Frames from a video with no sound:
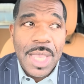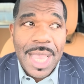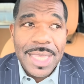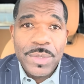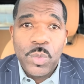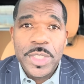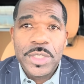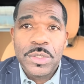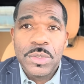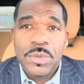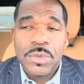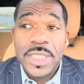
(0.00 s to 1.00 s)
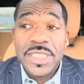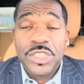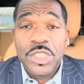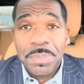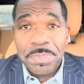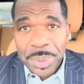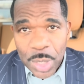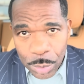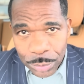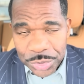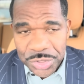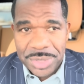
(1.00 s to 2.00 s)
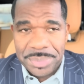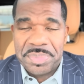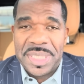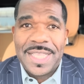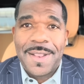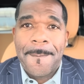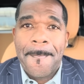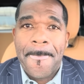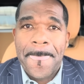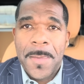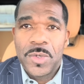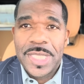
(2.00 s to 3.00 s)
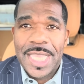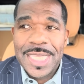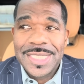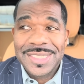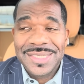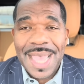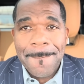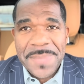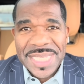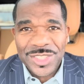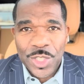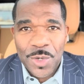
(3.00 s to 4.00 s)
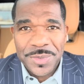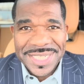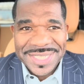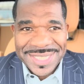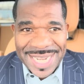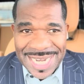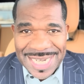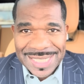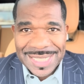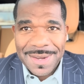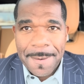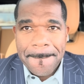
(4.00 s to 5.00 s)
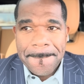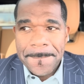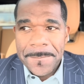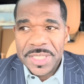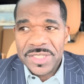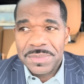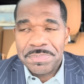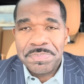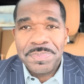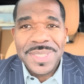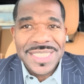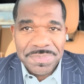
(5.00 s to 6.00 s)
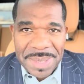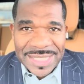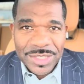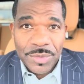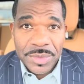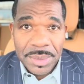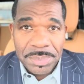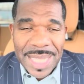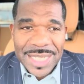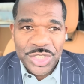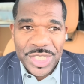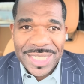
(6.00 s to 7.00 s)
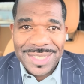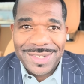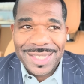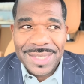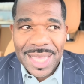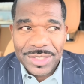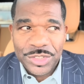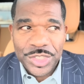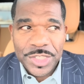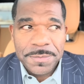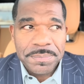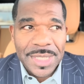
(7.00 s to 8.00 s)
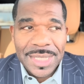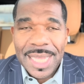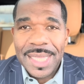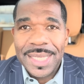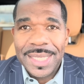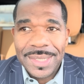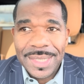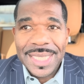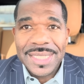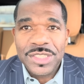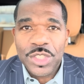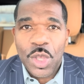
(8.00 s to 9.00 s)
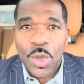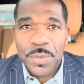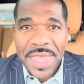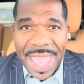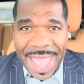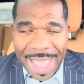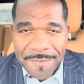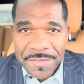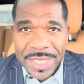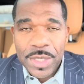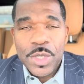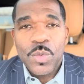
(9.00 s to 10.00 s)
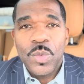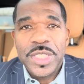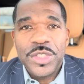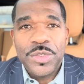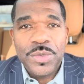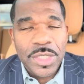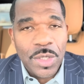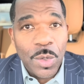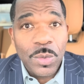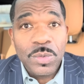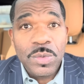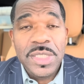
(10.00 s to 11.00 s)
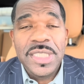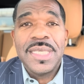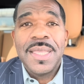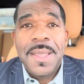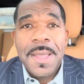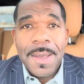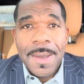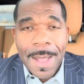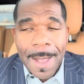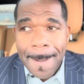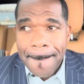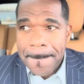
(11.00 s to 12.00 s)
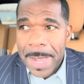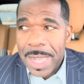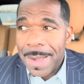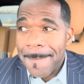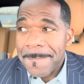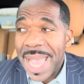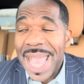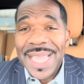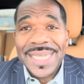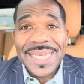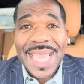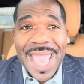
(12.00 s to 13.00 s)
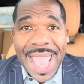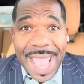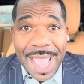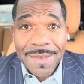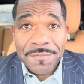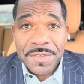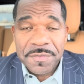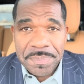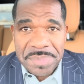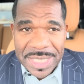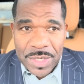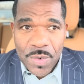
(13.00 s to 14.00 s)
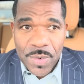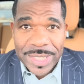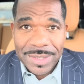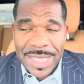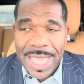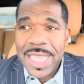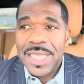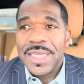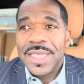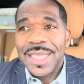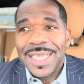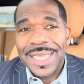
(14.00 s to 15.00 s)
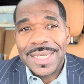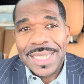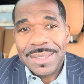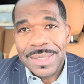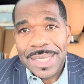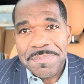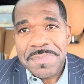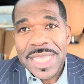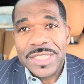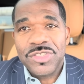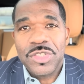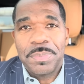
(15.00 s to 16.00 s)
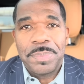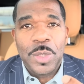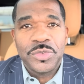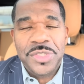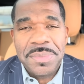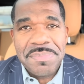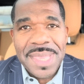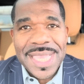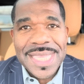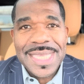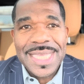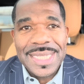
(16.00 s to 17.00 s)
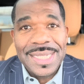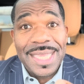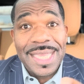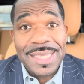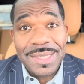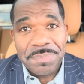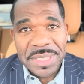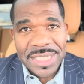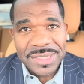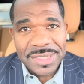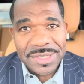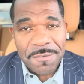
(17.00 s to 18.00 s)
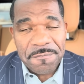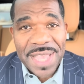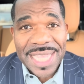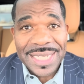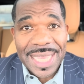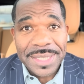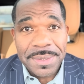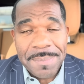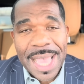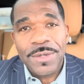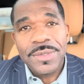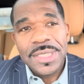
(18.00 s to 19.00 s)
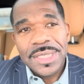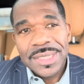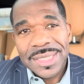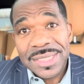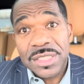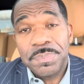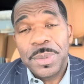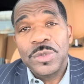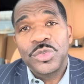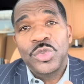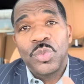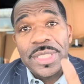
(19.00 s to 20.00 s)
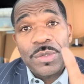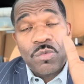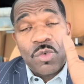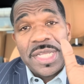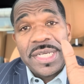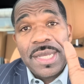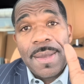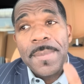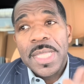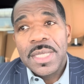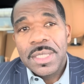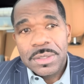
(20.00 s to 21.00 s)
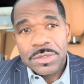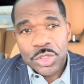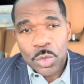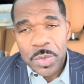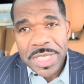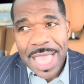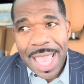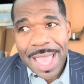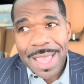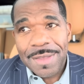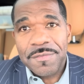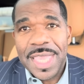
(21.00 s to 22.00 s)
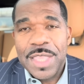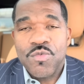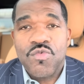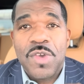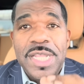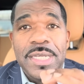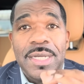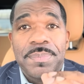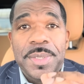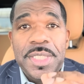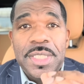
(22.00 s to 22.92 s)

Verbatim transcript: will, it's supposed to be, okay? It's not based on a date, but it's, it's based on the blockchain technology. And, and, and it's called the halving when you can only uh, uh, mine half of the Bitcoin, okay? And it, it, it's supposed to make it a, because it's a finite amount, it's supposed to what? Run up. So we have a run up